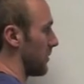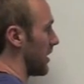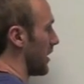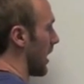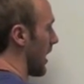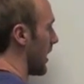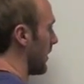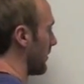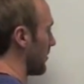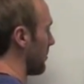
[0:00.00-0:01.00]
would be
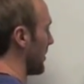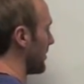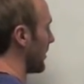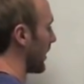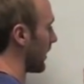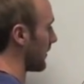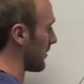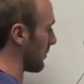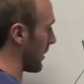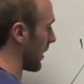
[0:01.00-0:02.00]
8, this would be 10,
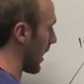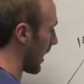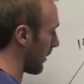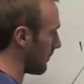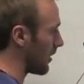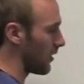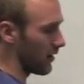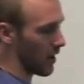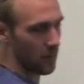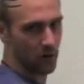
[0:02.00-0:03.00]
this would be 9.
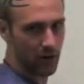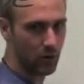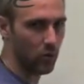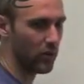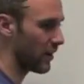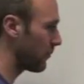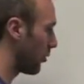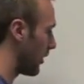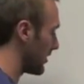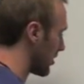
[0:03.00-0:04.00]
None of them are equal, therefore it